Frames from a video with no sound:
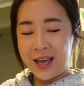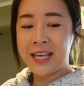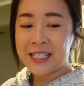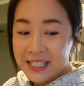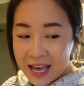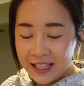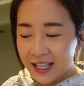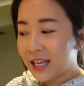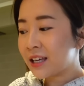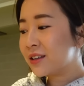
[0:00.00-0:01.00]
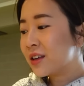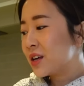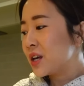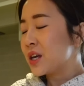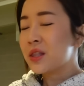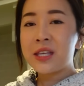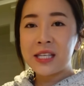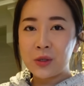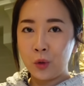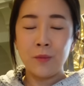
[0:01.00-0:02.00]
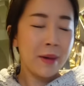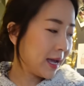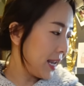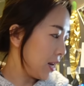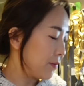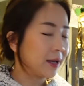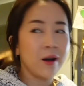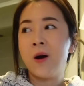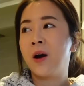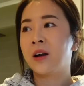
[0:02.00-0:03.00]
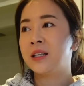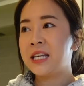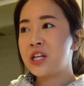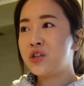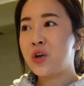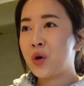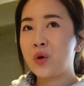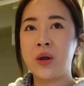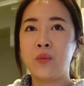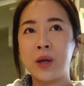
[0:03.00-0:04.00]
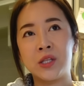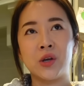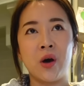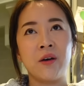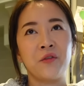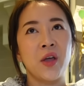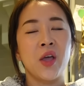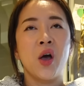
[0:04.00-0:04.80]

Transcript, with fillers: guys that like this old man hit my car, didn't know and went off.